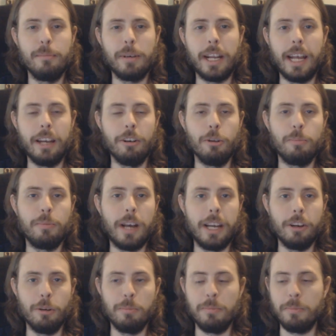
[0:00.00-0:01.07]
But I hope
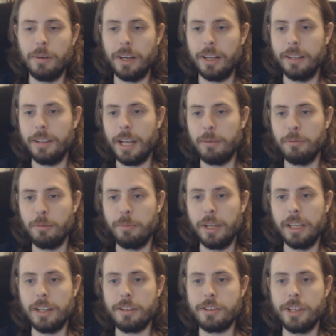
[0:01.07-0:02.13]
that won't
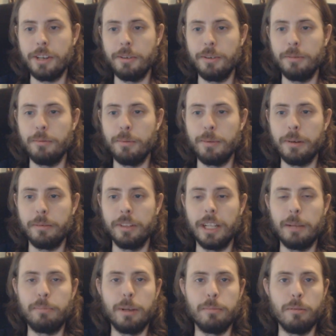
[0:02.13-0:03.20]
be an issue, and we'll be able to
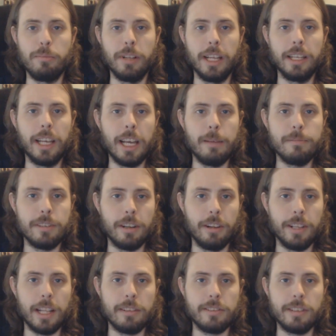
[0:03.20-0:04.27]
let people play games and
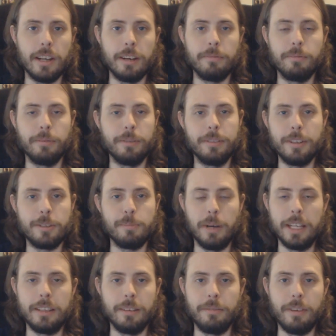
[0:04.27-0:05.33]
all that stuff,
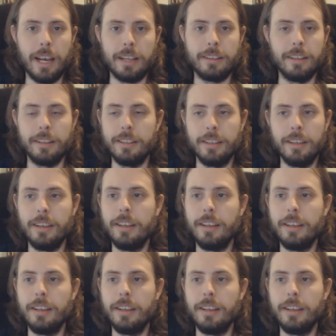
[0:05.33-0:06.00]
despite the fact that